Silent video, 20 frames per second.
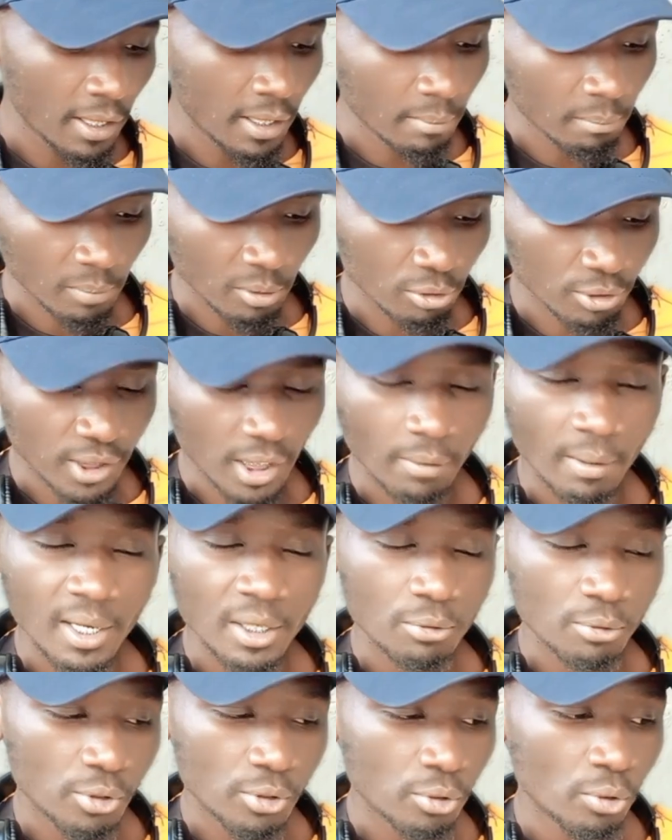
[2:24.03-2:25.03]
because I
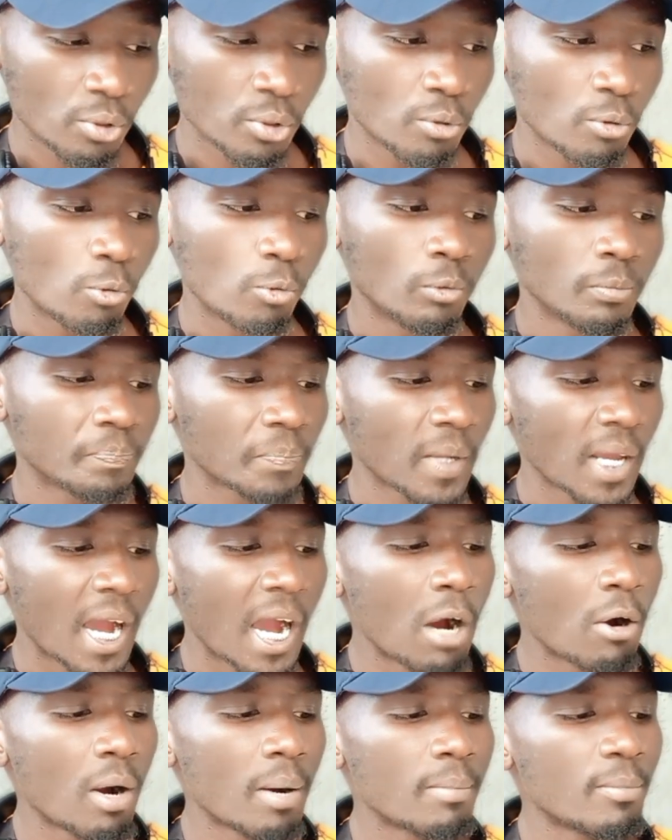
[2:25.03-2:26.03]
want to show you
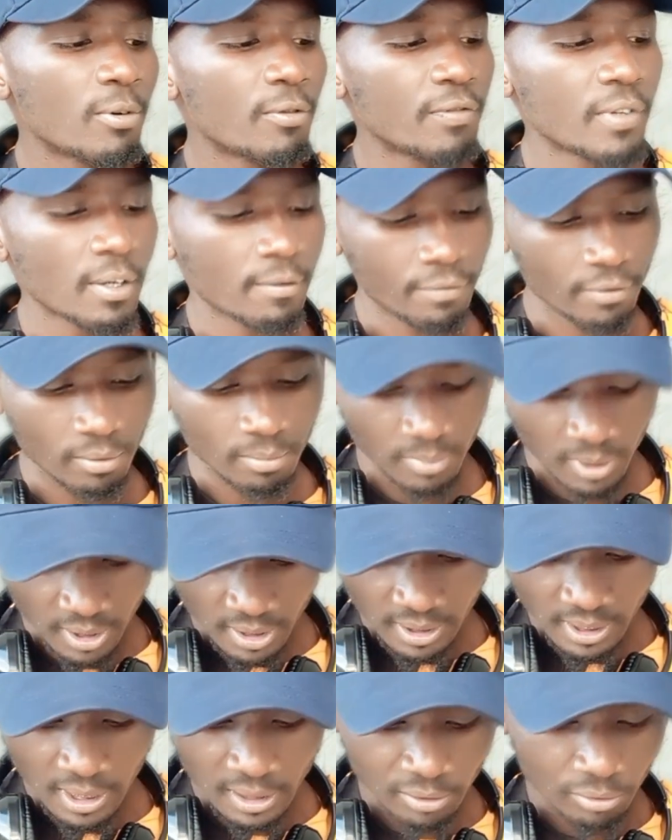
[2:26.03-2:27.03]
how I'm moving from
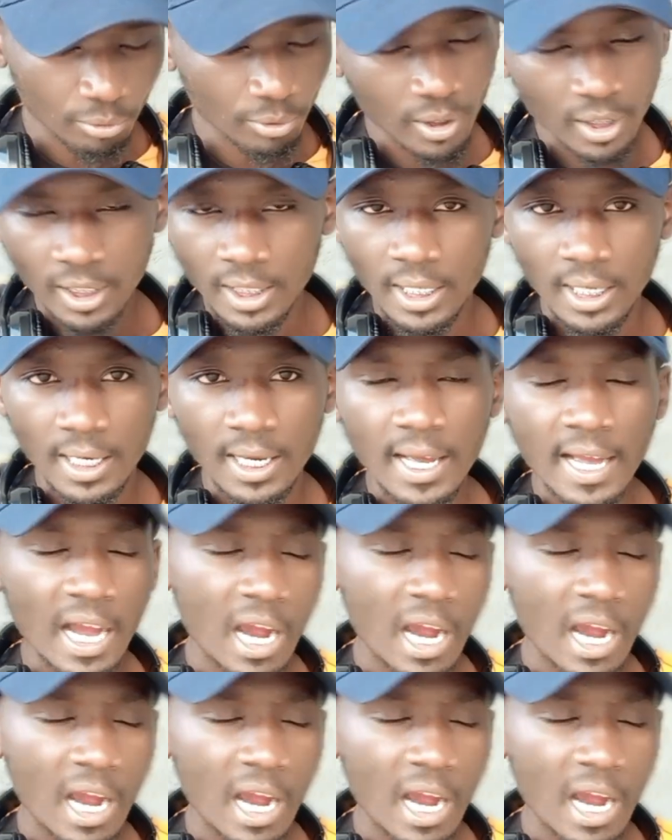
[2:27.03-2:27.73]
here to here,